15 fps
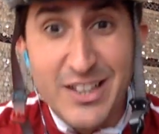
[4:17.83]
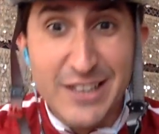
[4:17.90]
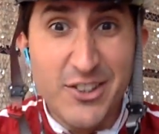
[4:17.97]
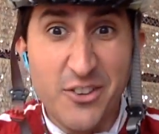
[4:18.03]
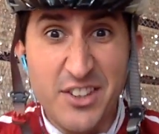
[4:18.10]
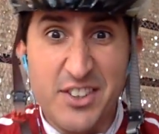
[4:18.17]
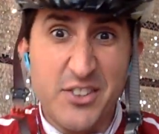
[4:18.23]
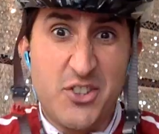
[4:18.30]

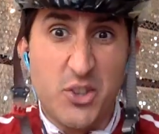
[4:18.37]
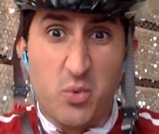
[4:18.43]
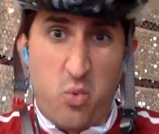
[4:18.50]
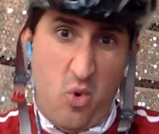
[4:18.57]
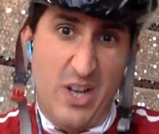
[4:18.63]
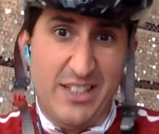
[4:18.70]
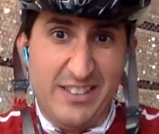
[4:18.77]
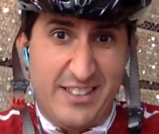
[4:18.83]
So this is just
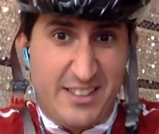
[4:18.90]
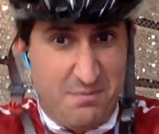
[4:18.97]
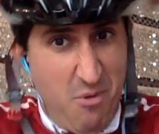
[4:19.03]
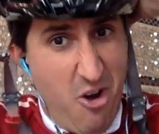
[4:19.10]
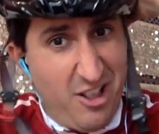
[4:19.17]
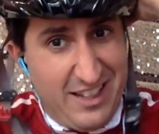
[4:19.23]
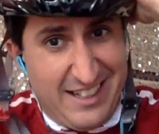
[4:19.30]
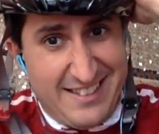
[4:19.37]
one
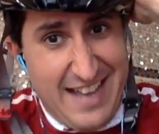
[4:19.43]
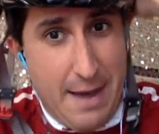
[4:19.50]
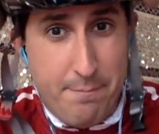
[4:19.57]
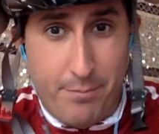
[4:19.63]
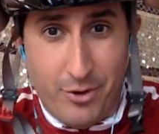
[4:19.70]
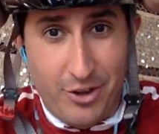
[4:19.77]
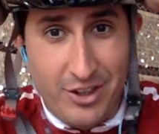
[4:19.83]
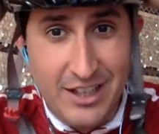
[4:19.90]
small
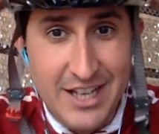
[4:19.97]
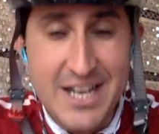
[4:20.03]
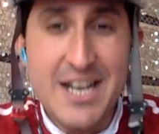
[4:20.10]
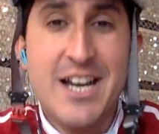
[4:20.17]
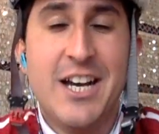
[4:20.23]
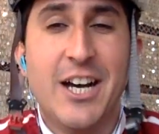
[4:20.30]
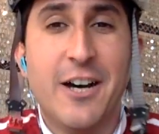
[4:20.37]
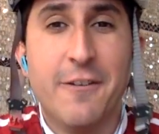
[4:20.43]
example
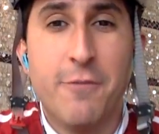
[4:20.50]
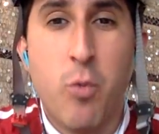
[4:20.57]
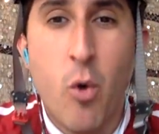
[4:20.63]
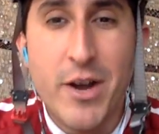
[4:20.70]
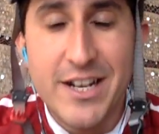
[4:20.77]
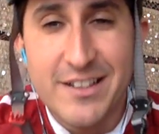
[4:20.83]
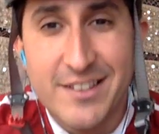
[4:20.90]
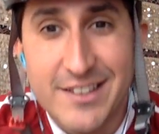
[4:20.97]
of
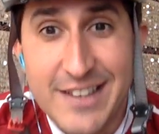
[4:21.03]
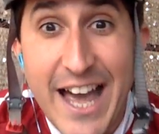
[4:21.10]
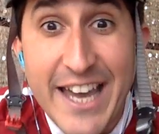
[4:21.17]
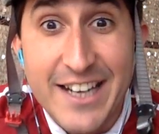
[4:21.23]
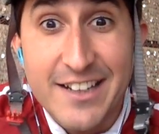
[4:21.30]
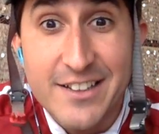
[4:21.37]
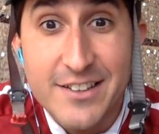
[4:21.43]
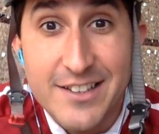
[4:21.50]
what it's
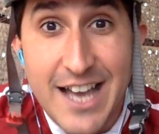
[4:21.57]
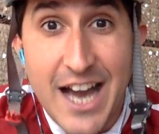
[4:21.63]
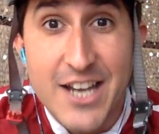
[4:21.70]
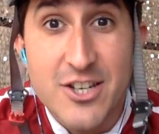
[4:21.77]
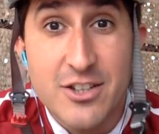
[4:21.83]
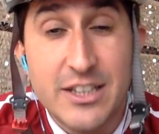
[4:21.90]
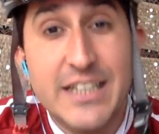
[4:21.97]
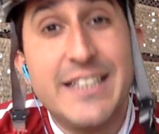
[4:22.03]
like to
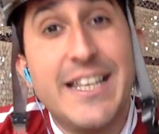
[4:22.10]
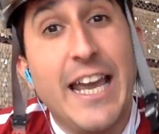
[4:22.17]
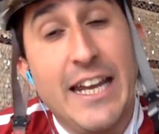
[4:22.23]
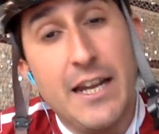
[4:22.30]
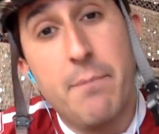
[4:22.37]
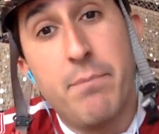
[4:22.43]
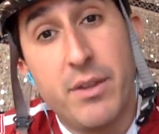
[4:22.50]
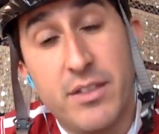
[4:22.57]
actually gain
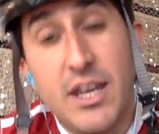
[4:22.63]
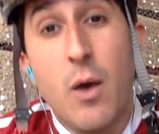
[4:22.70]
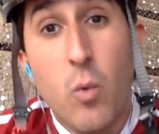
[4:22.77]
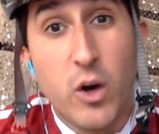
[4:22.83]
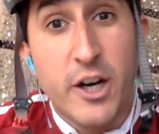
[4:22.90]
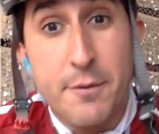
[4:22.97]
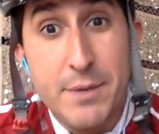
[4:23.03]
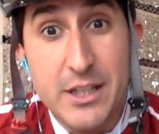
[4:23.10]
empathy. And
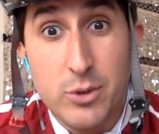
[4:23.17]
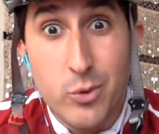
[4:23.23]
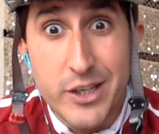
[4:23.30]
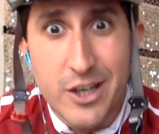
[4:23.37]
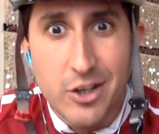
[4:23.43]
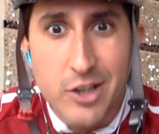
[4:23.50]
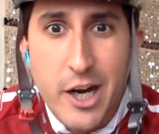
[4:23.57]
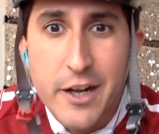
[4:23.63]
we're going to be
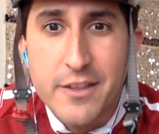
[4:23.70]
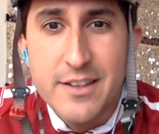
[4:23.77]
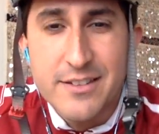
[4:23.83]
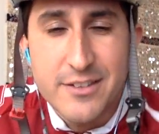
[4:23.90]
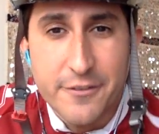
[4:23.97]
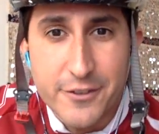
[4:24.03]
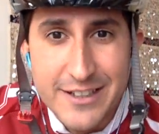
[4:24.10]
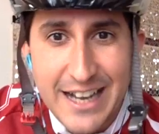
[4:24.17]
doing a lot of these
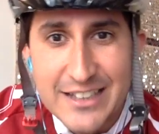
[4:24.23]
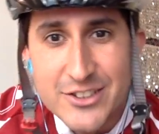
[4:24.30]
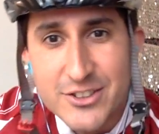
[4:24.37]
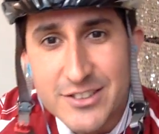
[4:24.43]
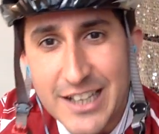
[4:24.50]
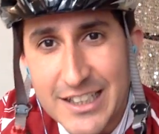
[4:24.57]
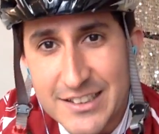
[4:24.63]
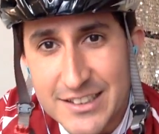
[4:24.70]
different
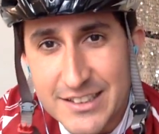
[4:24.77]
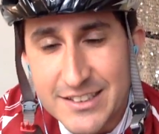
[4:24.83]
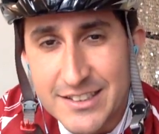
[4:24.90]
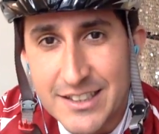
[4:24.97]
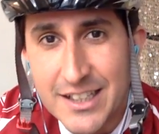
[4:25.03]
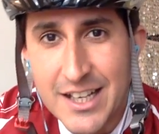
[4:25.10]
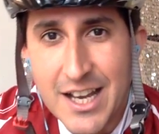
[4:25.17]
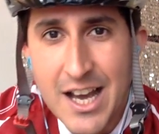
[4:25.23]

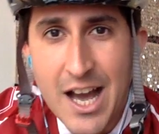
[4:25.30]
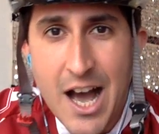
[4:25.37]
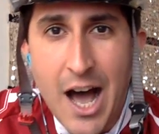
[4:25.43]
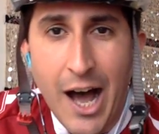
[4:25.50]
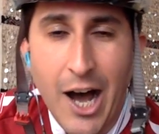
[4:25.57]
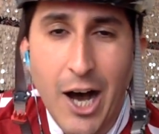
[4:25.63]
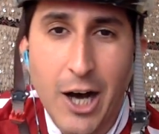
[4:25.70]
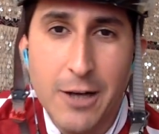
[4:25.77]
exercises
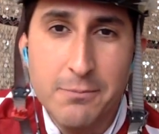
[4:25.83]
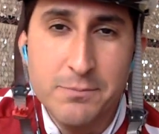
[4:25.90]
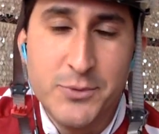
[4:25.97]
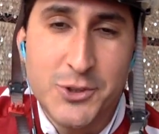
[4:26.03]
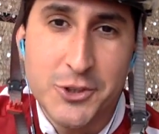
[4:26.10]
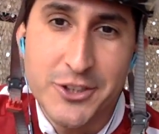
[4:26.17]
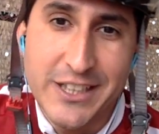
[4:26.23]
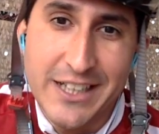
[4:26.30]

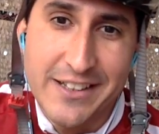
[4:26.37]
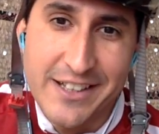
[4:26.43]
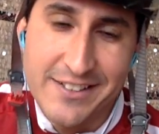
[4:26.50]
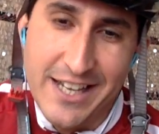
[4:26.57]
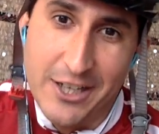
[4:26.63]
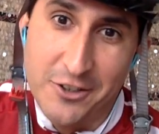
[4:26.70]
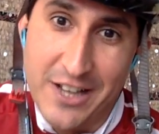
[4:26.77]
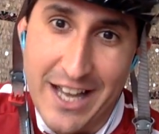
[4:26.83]
during the
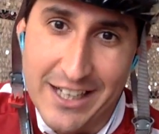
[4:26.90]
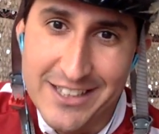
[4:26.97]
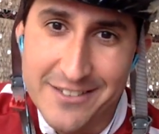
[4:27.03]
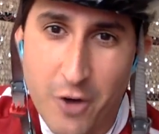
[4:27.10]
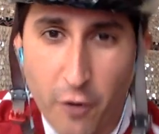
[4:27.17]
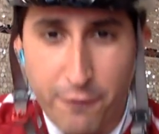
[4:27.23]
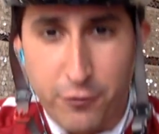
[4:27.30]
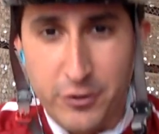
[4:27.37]
CycleHack.
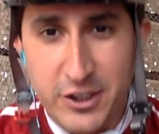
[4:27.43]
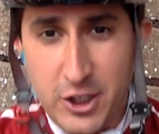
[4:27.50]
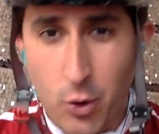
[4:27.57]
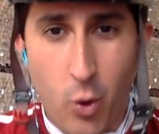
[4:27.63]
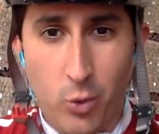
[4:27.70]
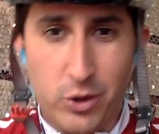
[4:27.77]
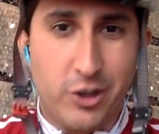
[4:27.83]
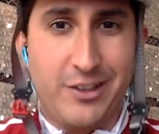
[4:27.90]
Hopefully you
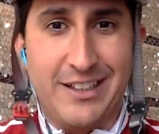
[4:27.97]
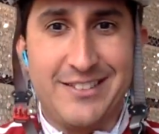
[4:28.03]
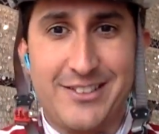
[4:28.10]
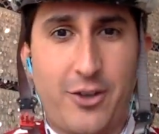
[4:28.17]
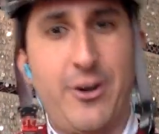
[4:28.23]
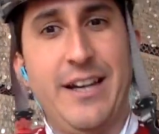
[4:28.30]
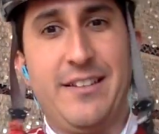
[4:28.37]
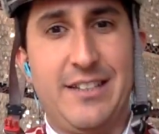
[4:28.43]
won't look as
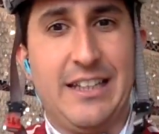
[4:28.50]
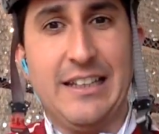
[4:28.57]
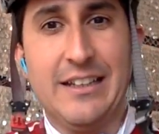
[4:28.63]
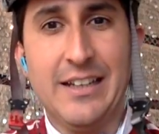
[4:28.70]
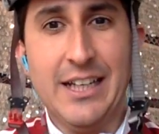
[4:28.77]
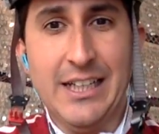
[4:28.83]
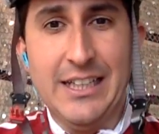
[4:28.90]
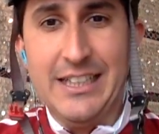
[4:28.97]
crazy
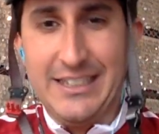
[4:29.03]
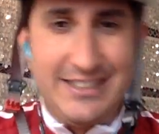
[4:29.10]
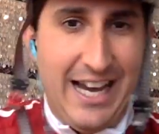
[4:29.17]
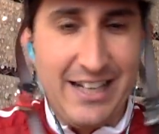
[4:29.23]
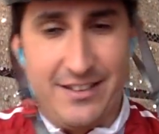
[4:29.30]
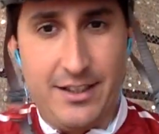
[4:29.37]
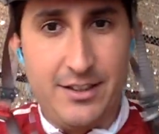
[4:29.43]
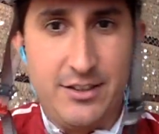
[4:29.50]
as
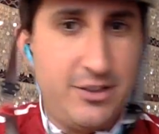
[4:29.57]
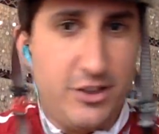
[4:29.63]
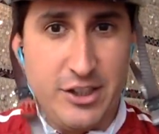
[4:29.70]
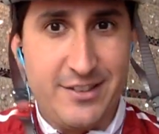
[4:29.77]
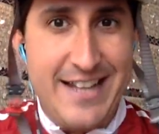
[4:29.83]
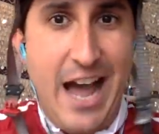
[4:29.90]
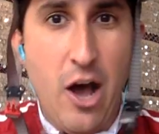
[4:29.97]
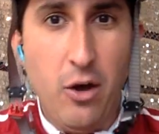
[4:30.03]
I did
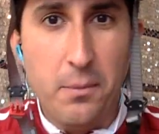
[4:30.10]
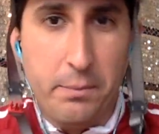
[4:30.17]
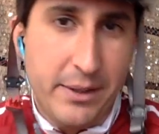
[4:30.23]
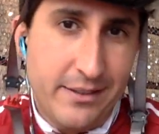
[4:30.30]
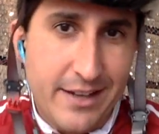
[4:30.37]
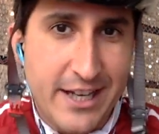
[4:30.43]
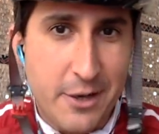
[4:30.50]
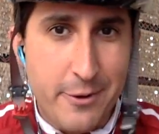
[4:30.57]
just now.
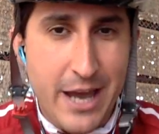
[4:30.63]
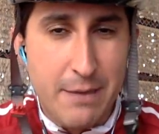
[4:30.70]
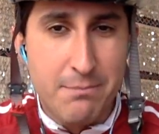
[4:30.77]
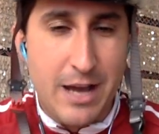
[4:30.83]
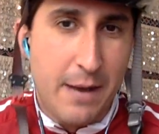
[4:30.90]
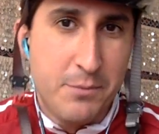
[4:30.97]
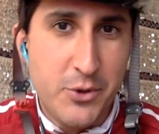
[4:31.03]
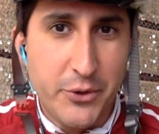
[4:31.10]
But anyway,
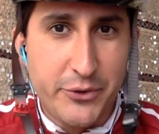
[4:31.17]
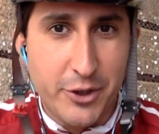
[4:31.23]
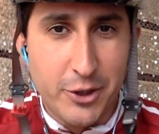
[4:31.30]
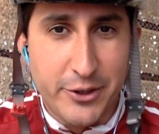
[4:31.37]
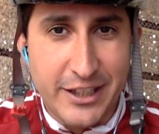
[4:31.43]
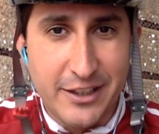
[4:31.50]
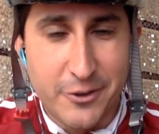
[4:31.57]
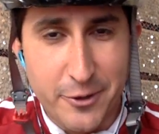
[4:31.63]
I'm used to
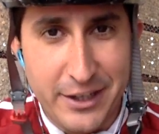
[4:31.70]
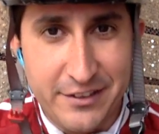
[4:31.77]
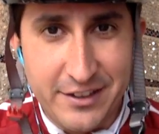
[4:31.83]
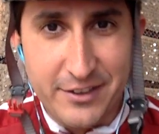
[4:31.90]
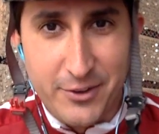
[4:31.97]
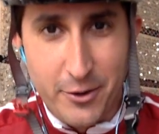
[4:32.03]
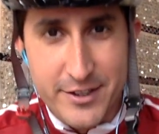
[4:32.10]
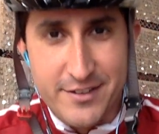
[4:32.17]
looking crazy,
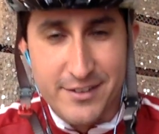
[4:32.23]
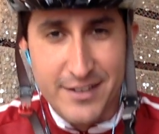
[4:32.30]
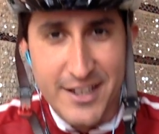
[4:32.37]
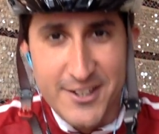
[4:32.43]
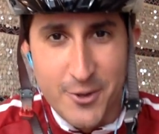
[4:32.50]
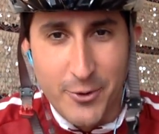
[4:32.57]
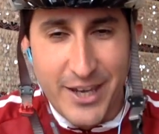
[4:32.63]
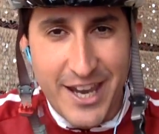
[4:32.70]
so it's
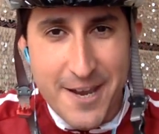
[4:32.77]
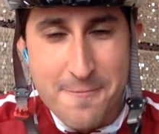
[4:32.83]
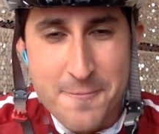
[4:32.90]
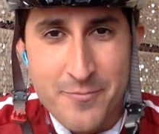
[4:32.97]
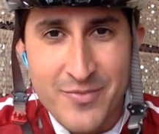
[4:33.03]
okay.